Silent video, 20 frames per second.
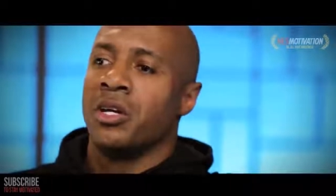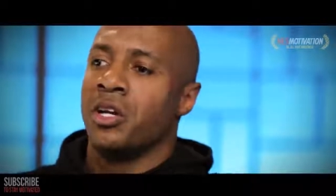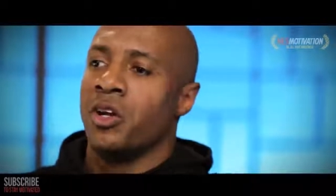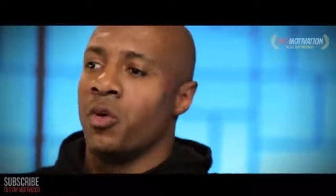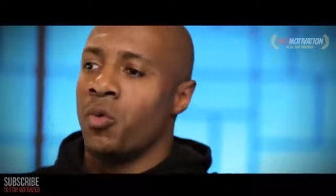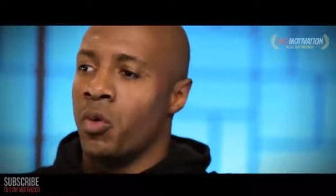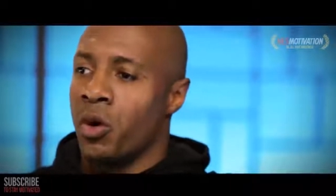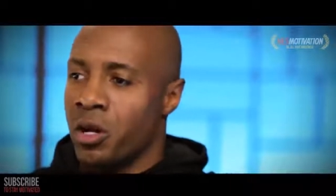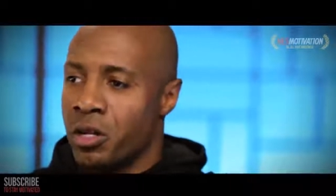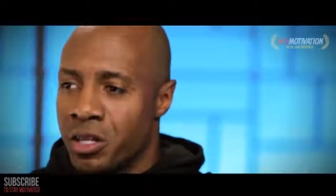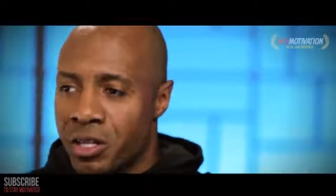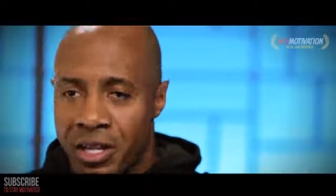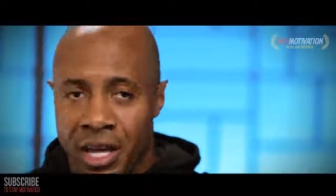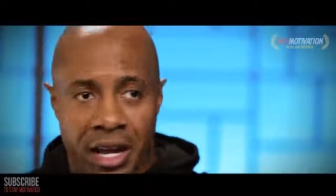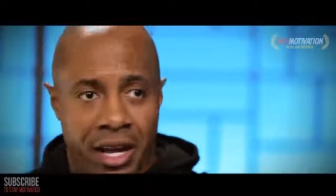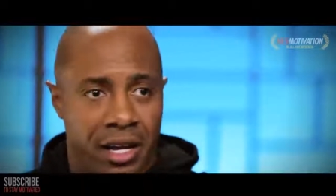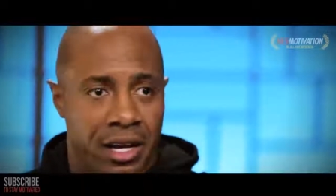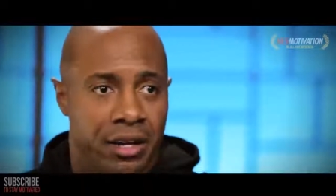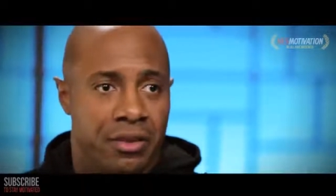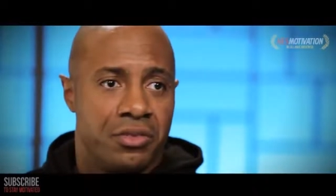You know, where are the
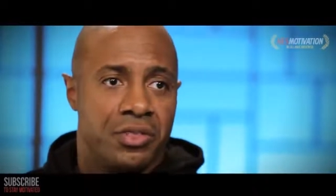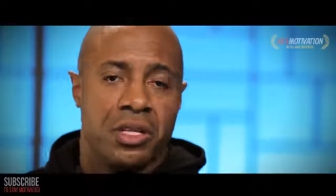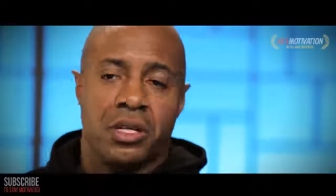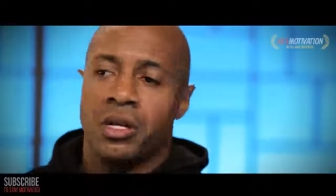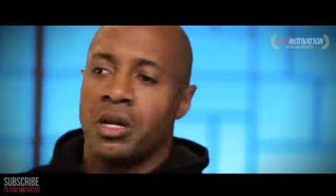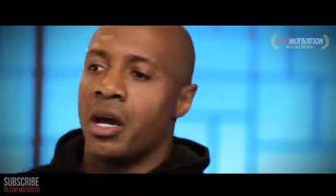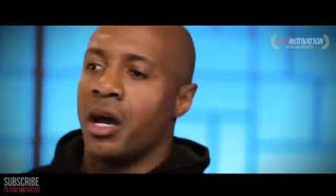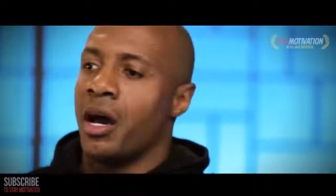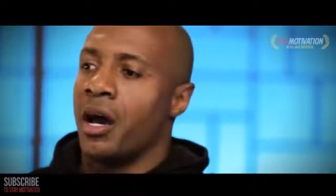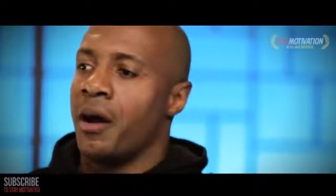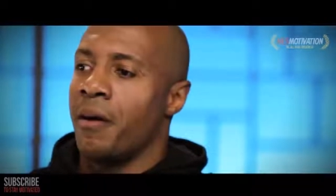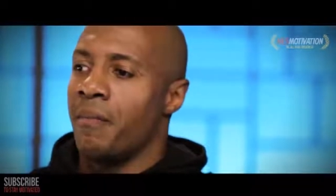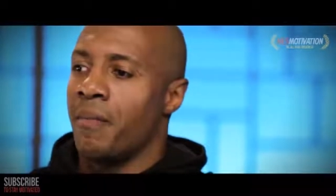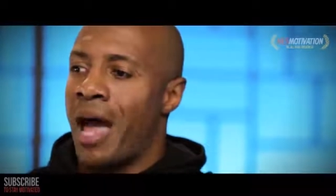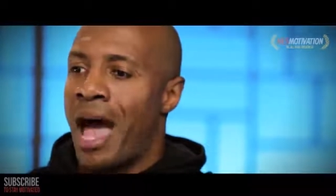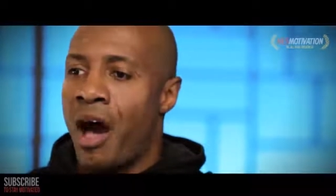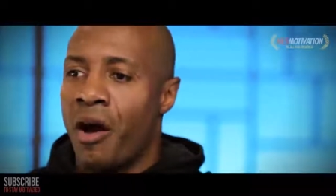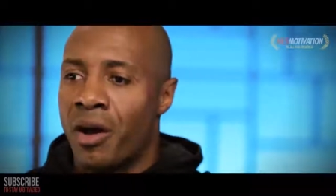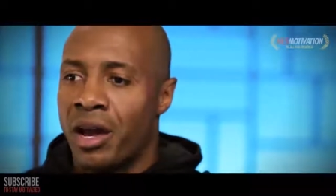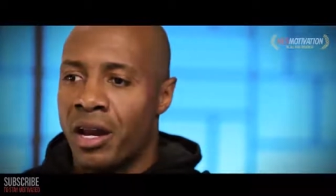negatives?
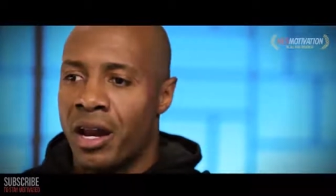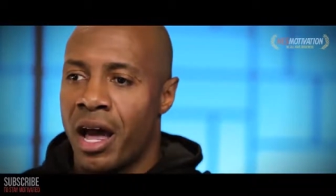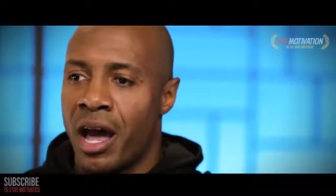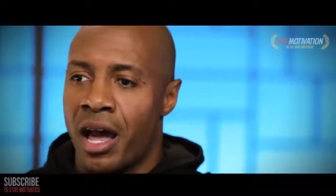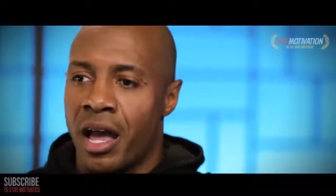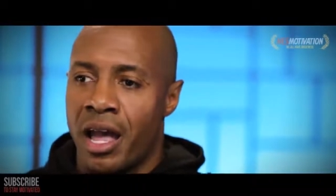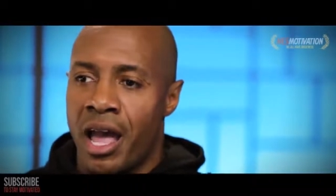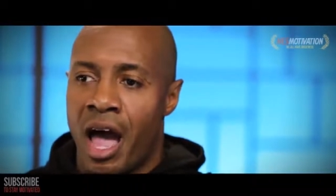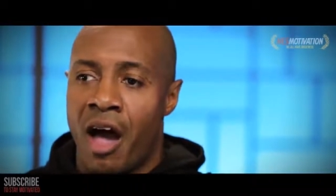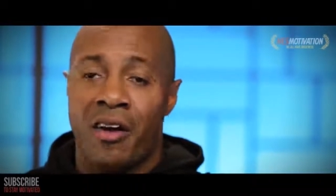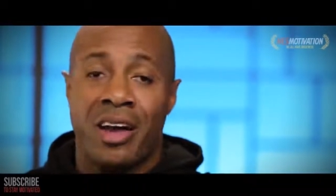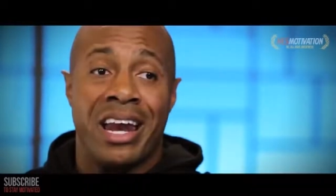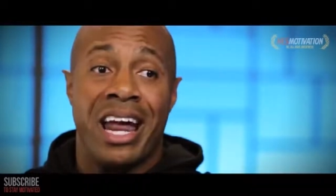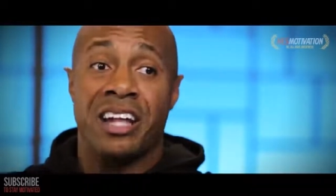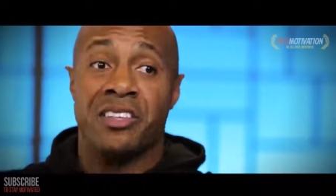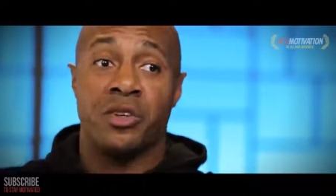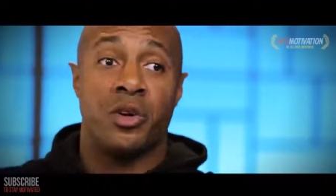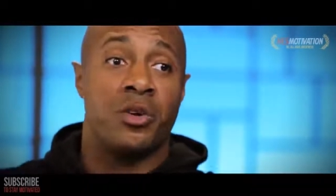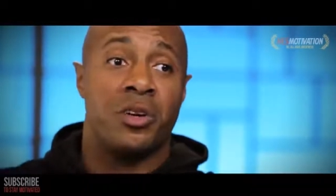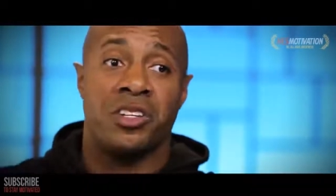How can
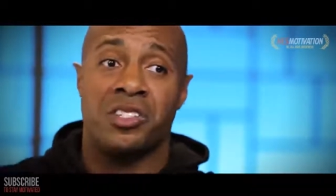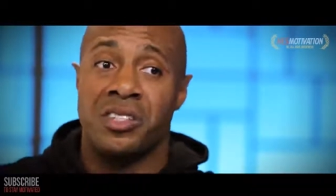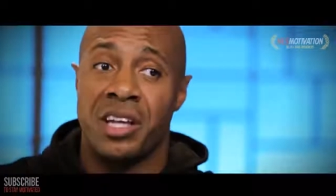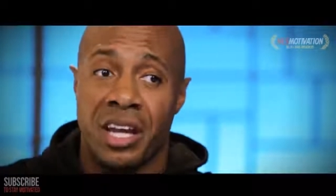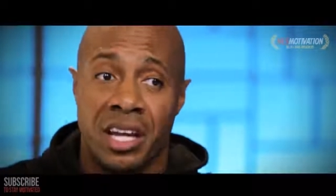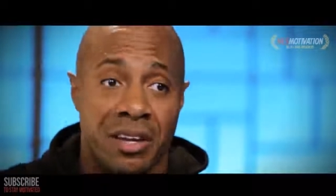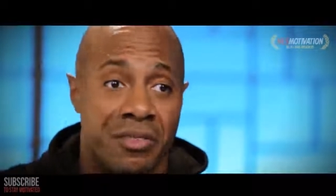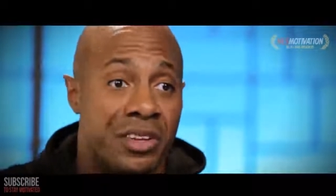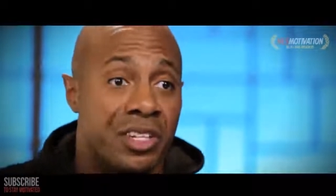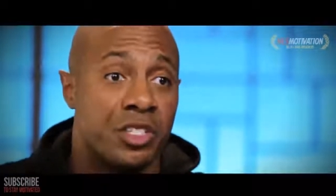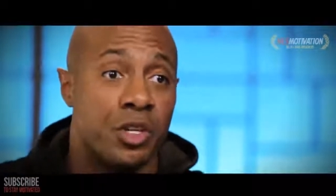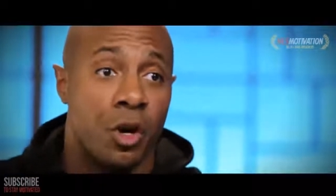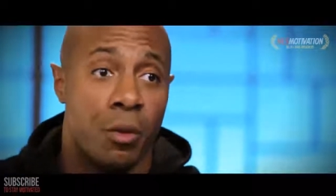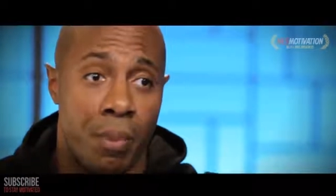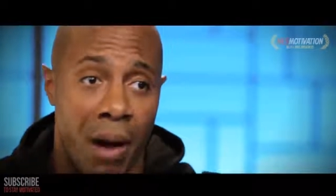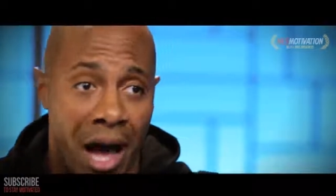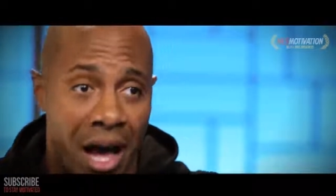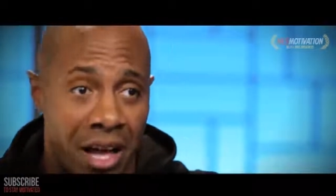I turn this negative into a